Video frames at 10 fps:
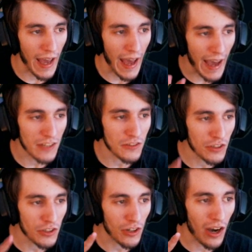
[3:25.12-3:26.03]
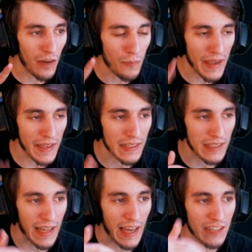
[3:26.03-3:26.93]
as you're making the
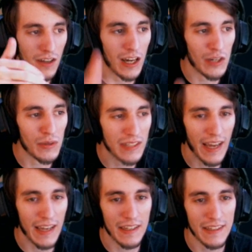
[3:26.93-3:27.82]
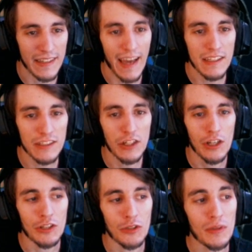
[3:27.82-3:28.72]
last auto attack connect,
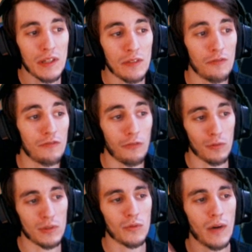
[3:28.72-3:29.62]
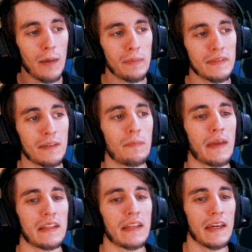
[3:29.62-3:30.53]
you can form swap to
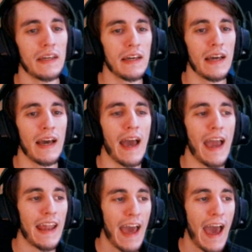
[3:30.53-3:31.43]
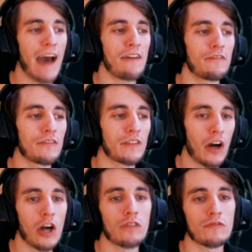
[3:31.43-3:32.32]
melee and have
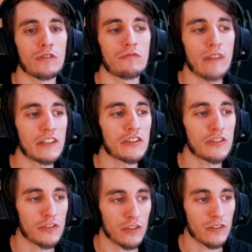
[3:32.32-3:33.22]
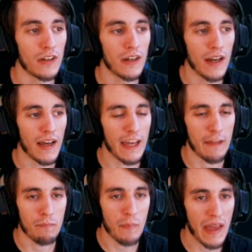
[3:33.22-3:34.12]
Conqueror register
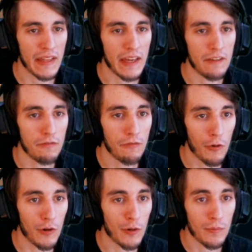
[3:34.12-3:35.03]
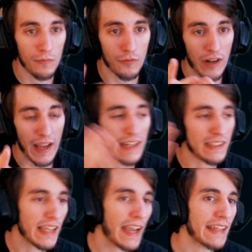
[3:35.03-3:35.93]
in melee form for 8
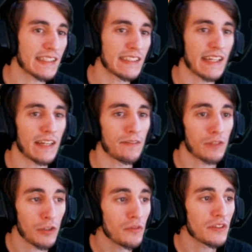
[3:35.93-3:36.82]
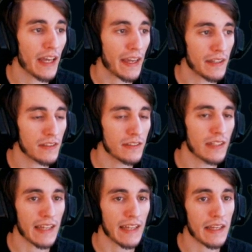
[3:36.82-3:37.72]
seconds instead of 2 seconds
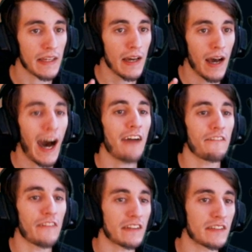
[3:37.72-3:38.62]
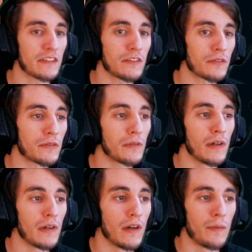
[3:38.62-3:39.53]
that they hotfixed it to,
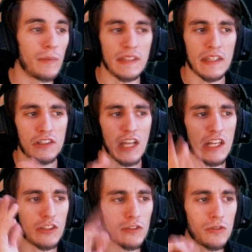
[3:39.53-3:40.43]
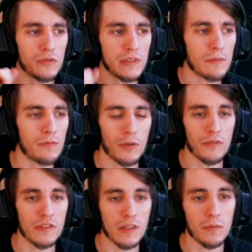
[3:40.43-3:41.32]
but didn't change the tooltip for
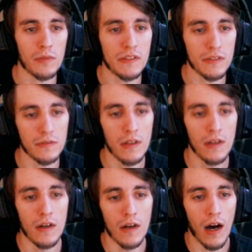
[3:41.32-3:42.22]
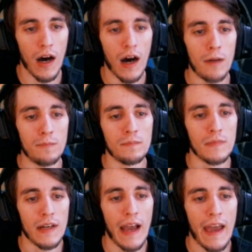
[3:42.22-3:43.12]
some reason. And
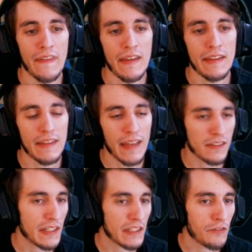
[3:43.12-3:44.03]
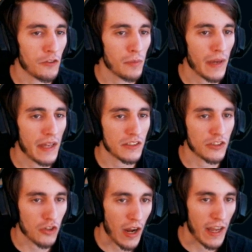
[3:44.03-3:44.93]
then the next thing in the rune page is
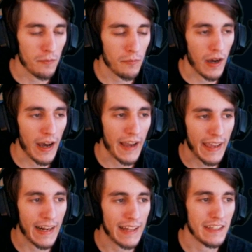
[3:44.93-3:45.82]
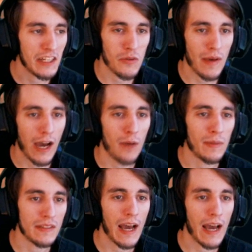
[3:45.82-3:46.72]
Triumph. I cannot tell you how
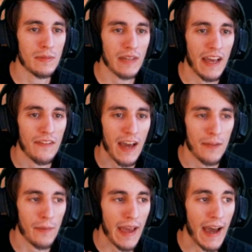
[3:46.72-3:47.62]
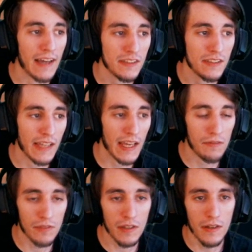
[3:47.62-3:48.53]
many times I have had my ass
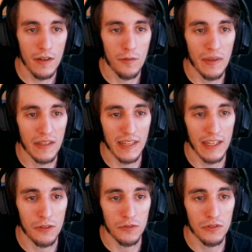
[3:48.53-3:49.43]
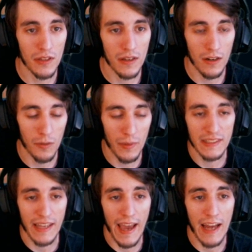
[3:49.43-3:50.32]
saved because because
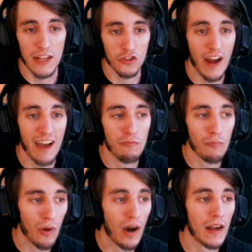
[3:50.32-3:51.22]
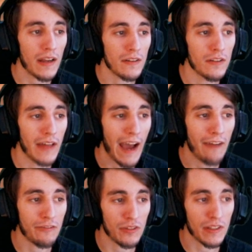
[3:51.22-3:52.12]
I had a Triumph proc
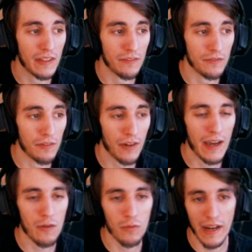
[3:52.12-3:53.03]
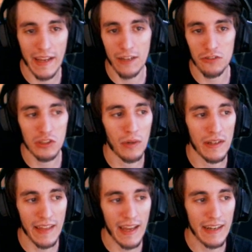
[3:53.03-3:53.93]
after the fight where I killed someone
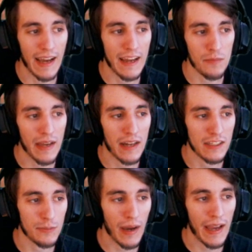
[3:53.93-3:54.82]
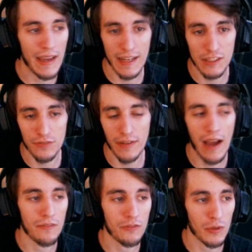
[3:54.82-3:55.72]
and they ignited me out of spite and I
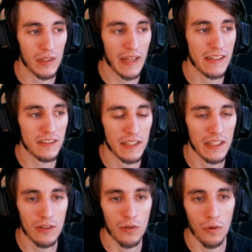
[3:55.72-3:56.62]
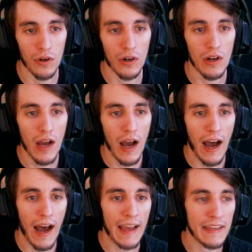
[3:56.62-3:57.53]
survived through a last tick, or
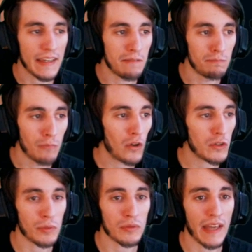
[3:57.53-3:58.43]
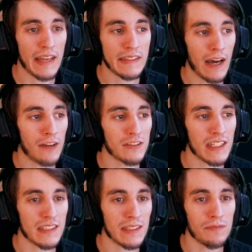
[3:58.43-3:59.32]
I get multiple takedowns in
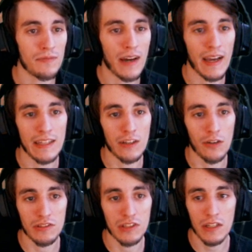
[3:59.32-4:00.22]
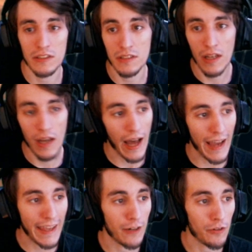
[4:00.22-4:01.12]
a team fight and all of a sudden
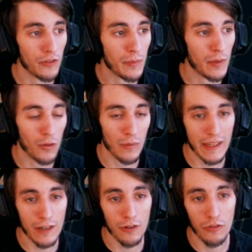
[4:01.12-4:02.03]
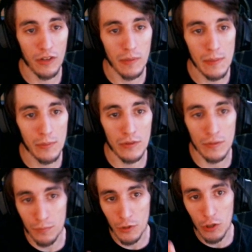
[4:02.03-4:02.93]
we kill 3 people
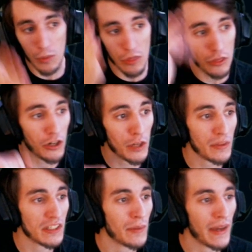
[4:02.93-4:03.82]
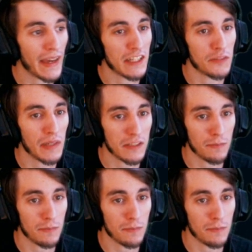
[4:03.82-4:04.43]
and boom, 30% of my HP is